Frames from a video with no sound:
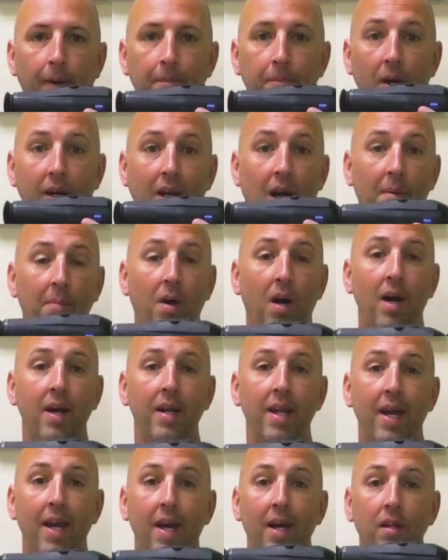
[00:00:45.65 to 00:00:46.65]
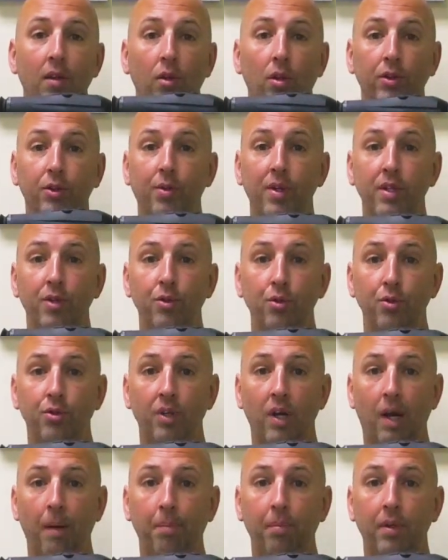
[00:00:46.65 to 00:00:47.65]
I got mine at Lost Creek Shoe
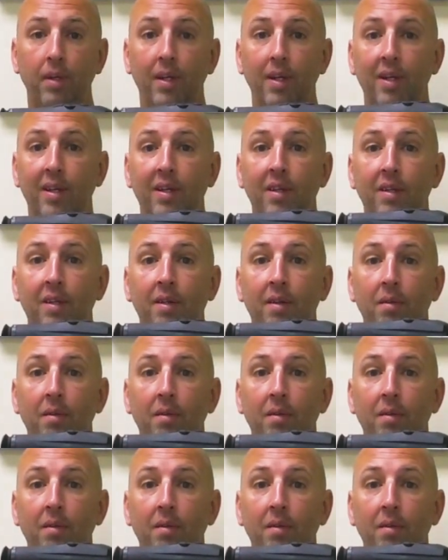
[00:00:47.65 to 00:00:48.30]
Shop in